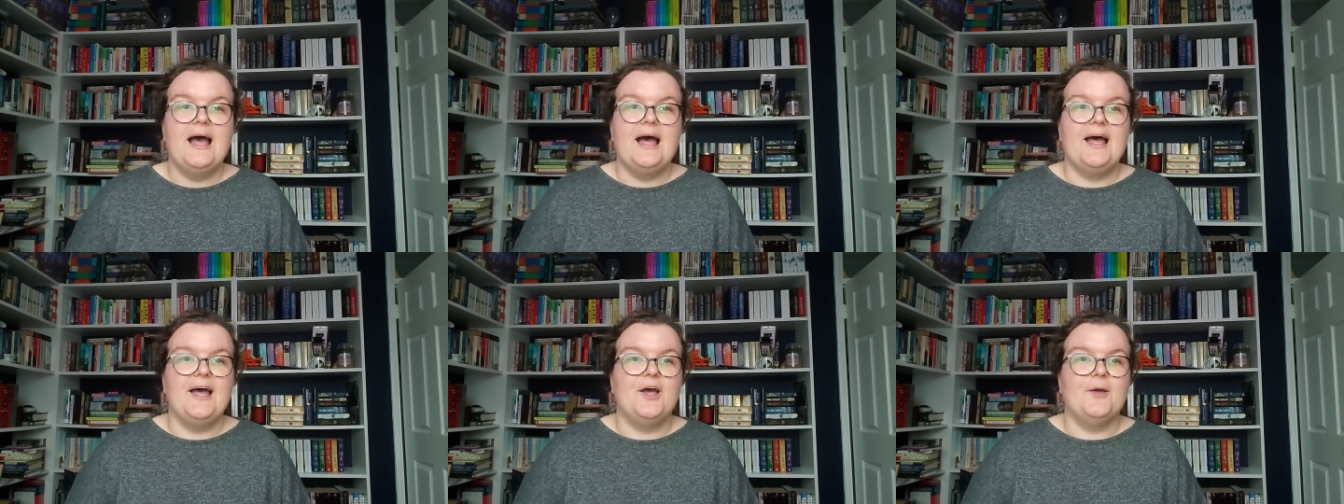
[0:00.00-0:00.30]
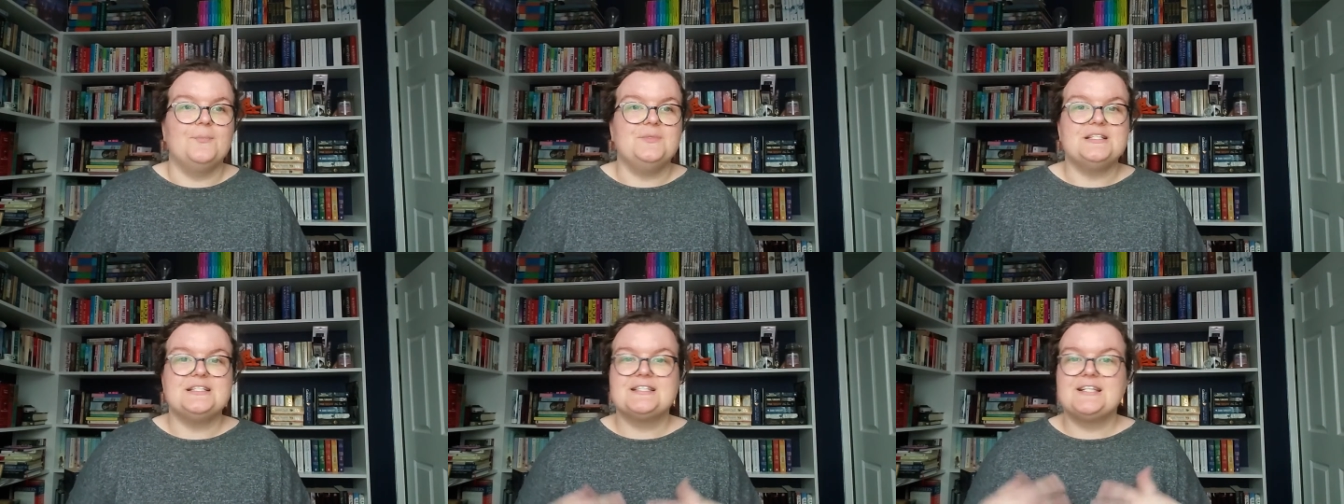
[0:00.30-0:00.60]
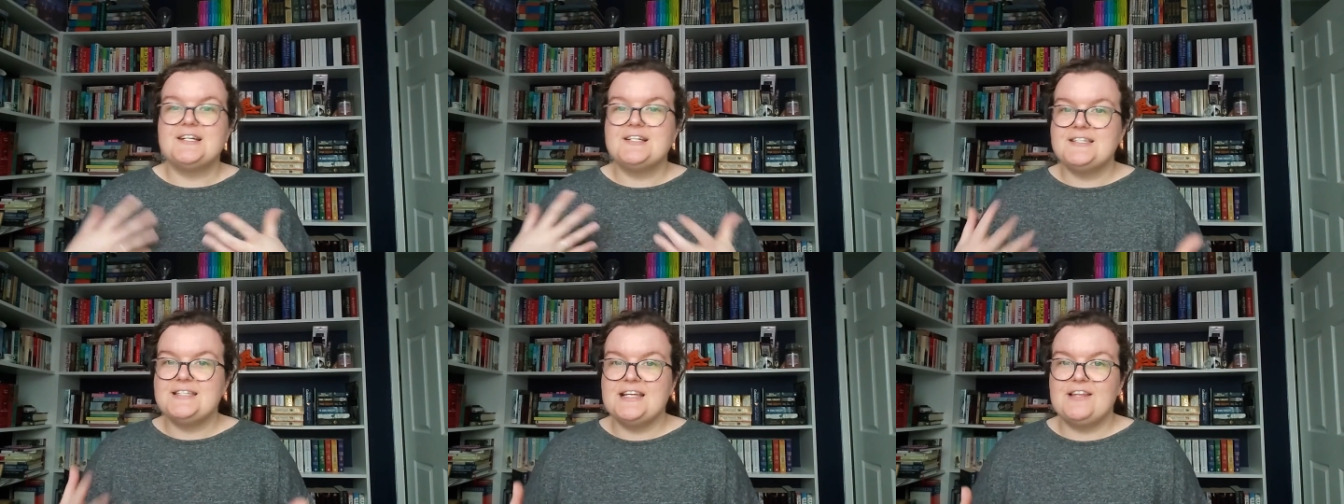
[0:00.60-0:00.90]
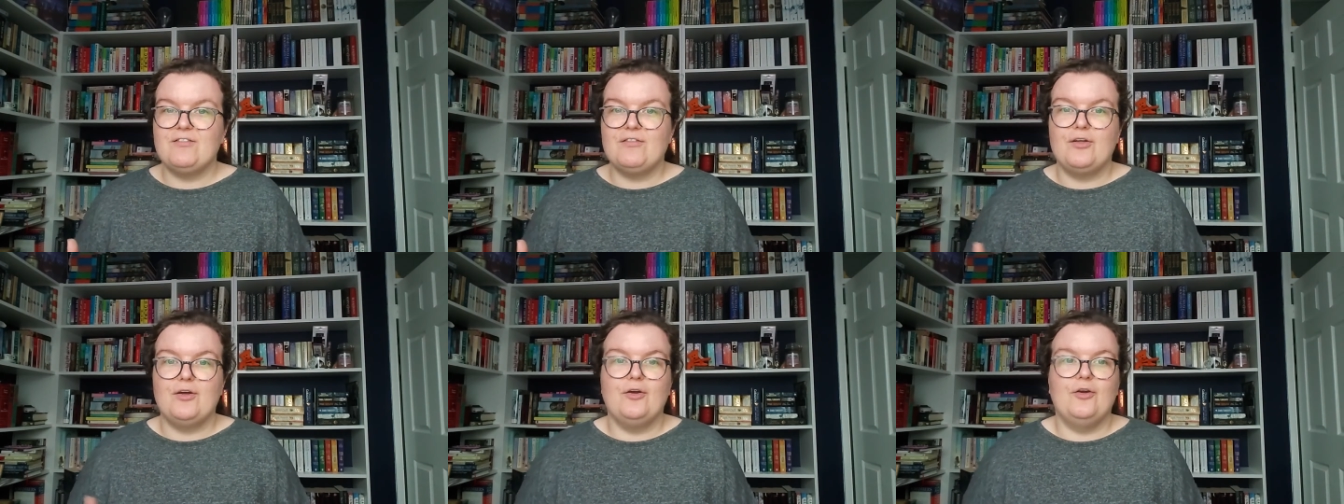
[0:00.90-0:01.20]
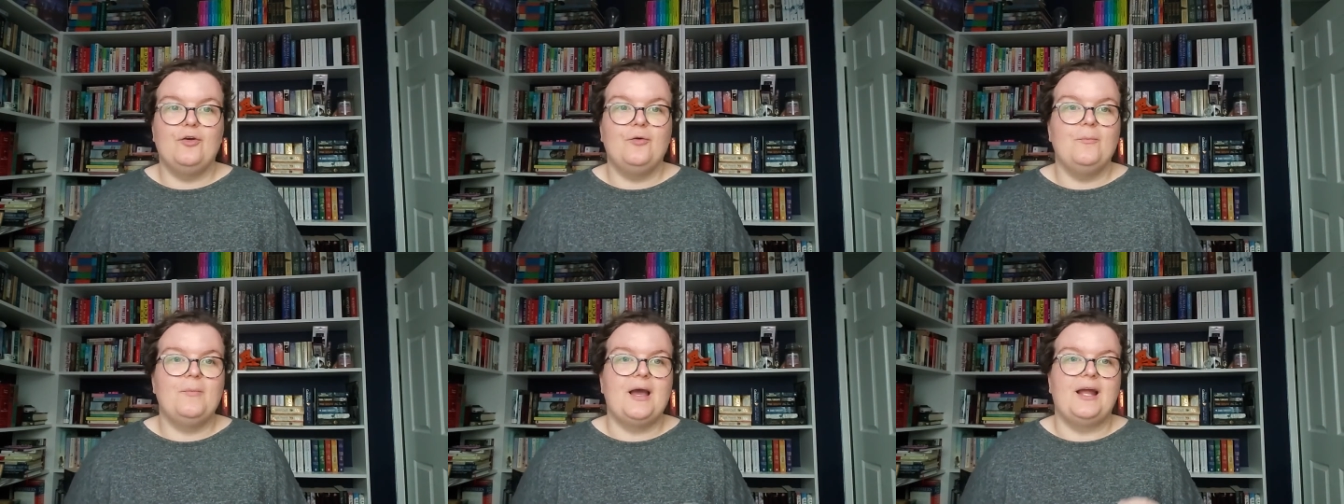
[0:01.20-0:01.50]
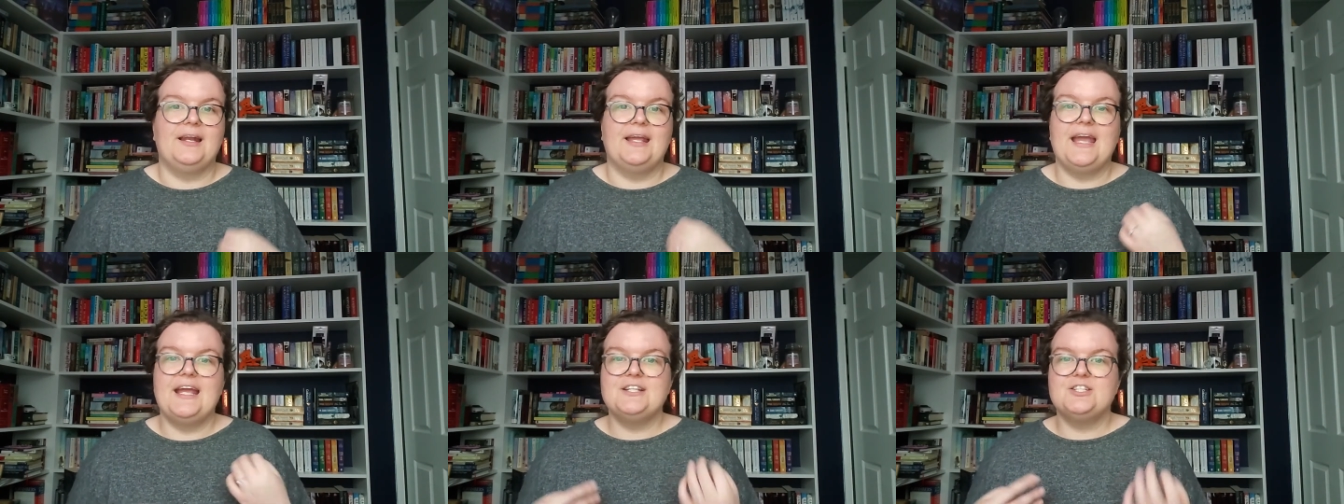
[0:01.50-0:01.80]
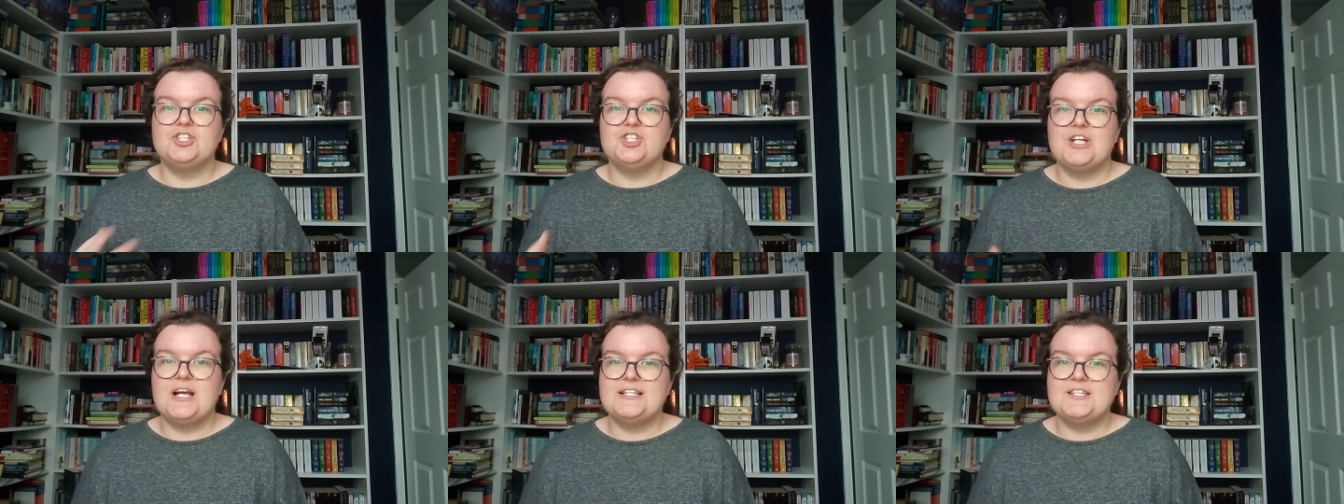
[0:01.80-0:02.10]
um, discussing them and getting
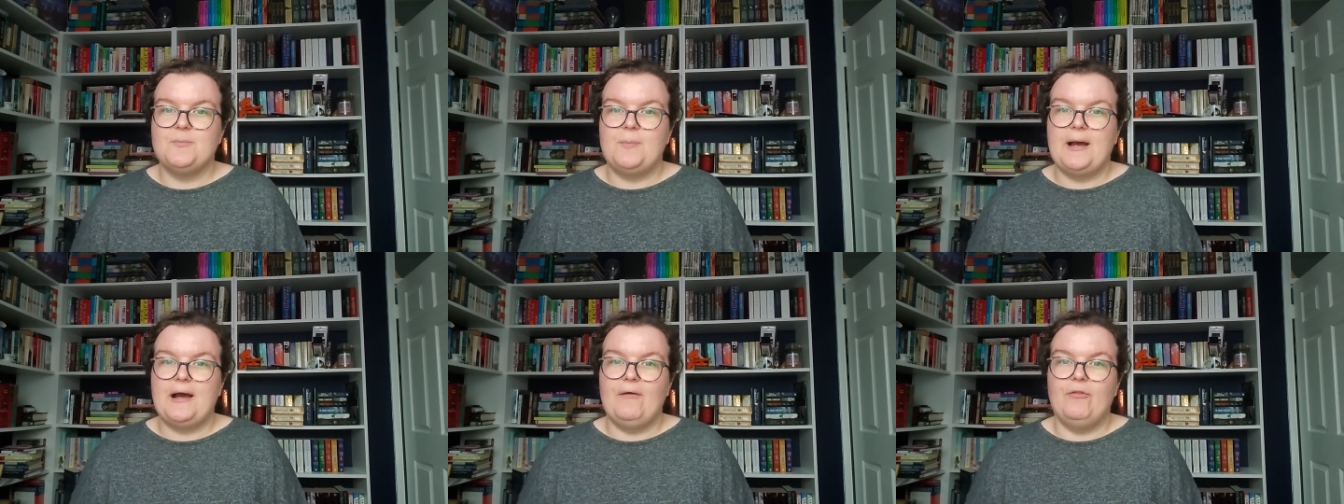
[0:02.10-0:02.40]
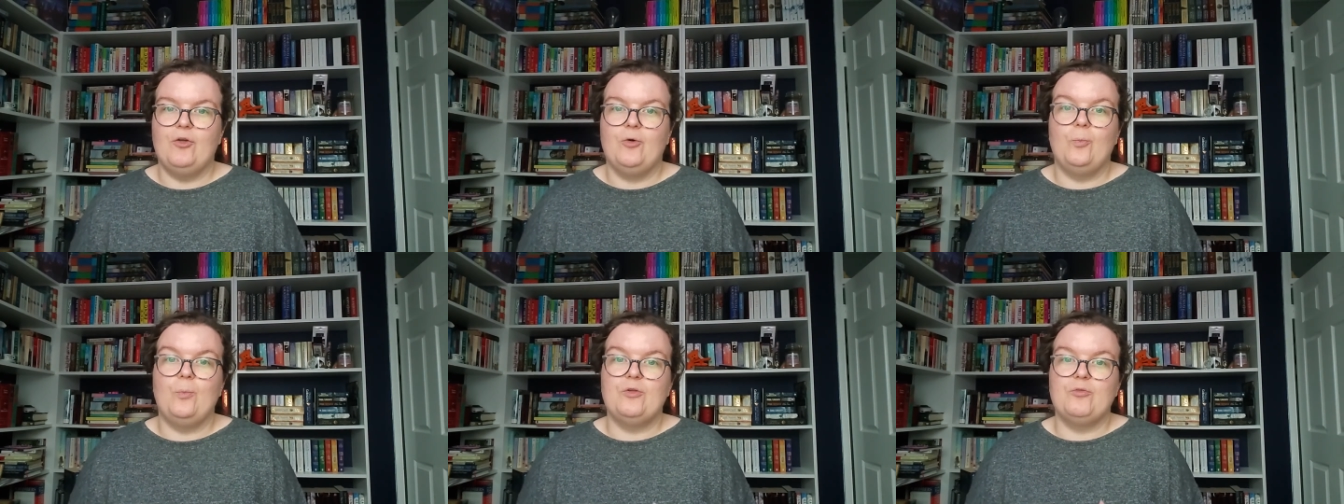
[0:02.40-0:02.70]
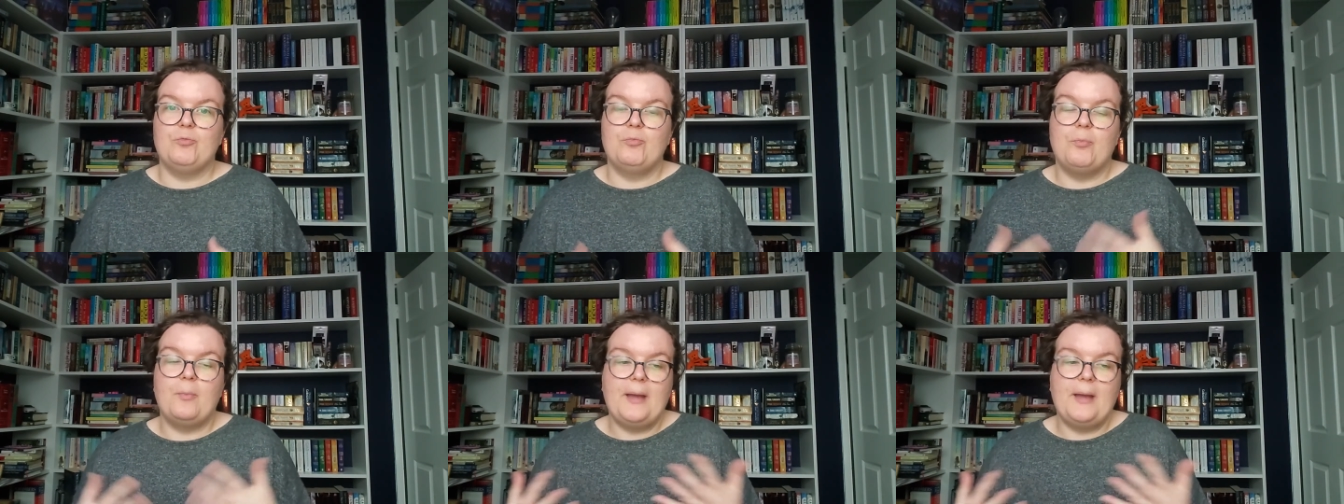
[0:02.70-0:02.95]
to chat about them with